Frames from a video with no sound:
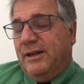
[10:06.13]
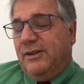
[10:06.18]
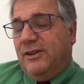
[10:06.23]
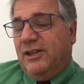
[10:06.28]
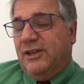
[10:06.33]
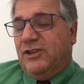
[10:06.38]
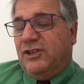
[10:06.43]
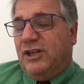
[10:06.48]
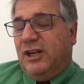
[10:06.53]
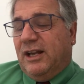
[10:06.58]

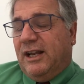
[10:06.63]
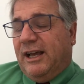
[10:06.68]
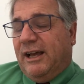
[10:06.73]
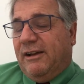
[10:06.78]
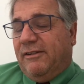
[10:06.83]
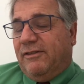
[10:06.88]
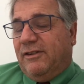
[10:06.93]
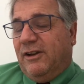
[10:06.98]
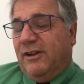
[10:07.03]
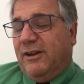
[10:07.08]
Then she
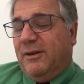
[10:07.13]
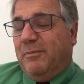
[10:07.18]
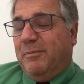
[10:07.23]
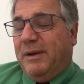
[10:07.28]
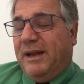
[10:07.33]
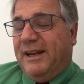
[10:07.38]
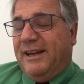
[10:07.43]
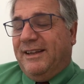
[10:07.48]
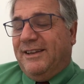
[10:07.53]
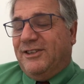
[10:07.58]
laughed. Look at
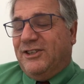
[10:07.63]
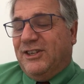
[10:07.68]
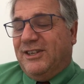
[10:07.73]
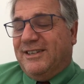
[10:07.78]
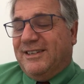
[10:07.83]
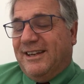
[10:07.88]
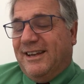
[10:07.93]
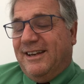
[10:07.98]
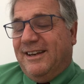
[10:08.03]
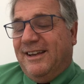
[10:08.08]
Benny, she
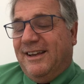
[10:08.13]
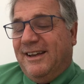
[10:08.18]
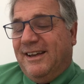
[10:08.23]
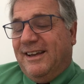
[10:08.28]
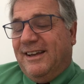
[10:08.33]
said.